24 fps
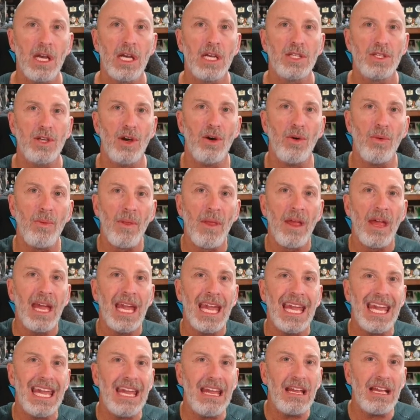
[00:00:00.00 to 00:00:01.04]
So
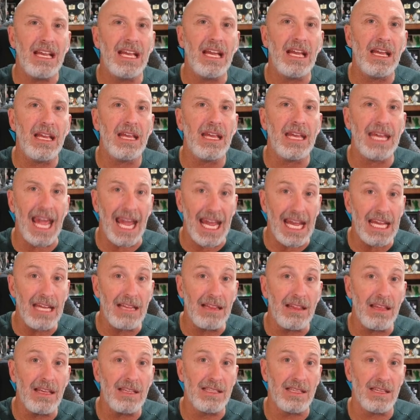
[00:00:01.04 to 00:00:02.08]
he
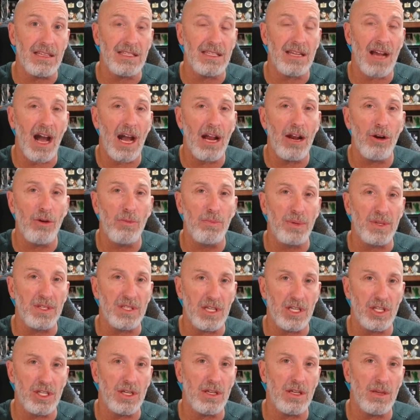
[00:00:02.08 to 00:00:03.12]
gained this entire
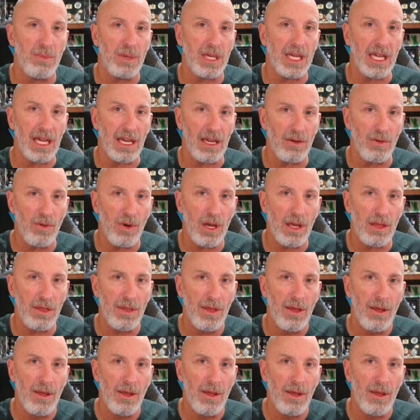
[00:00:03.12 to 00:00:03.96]
position to begin with